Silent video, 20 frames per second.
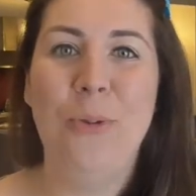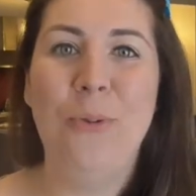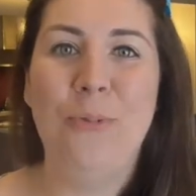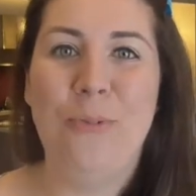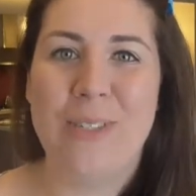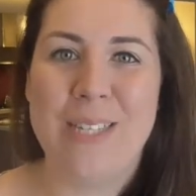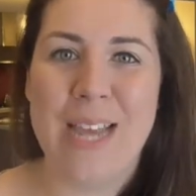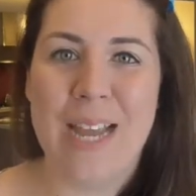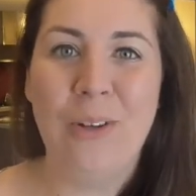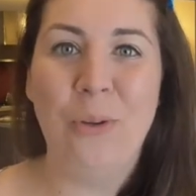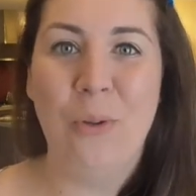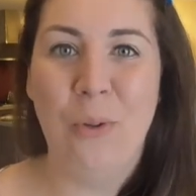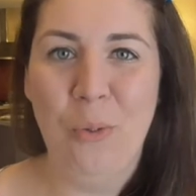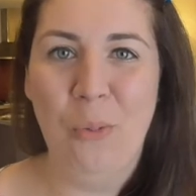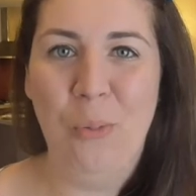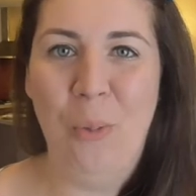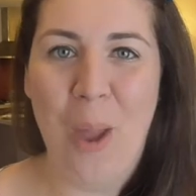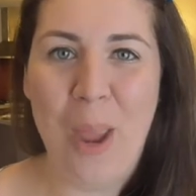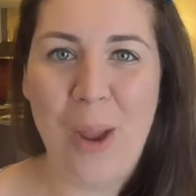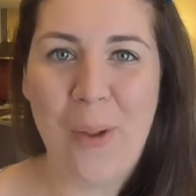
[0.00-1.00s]
You've done
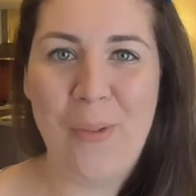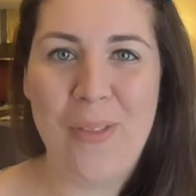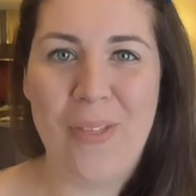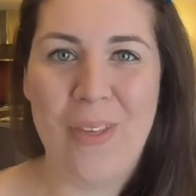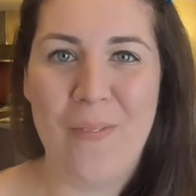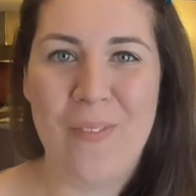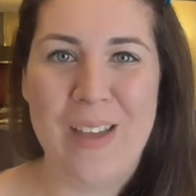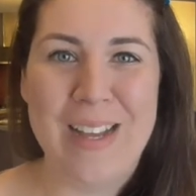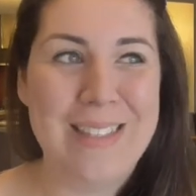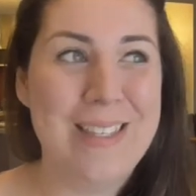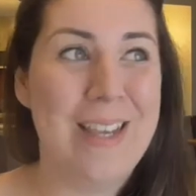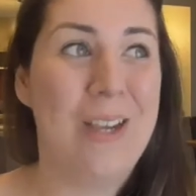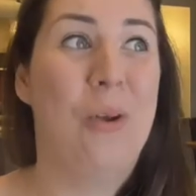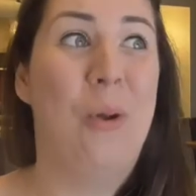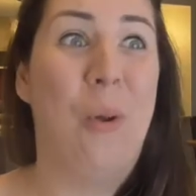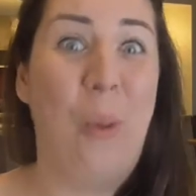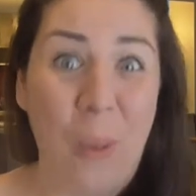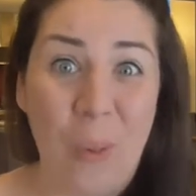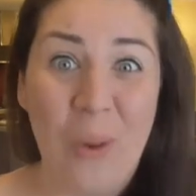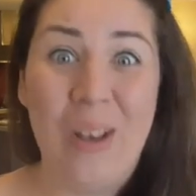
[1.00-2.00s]
good work with them. That's a
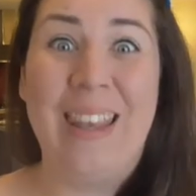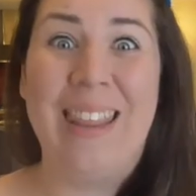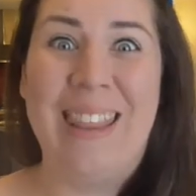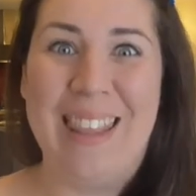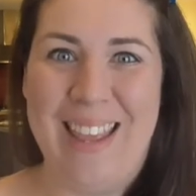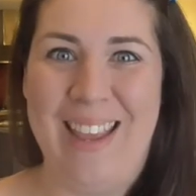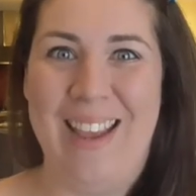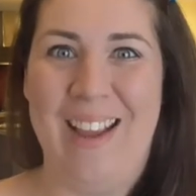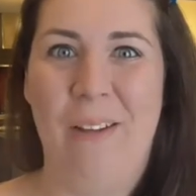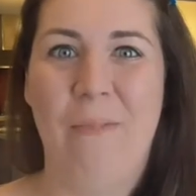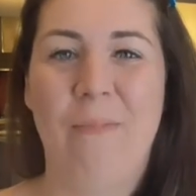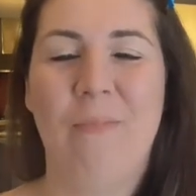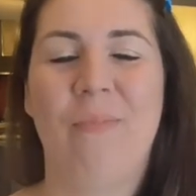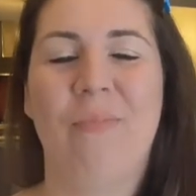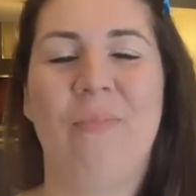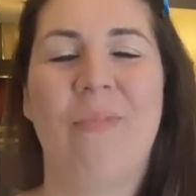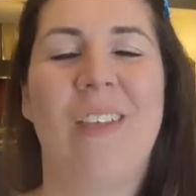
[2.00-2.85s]
good thing.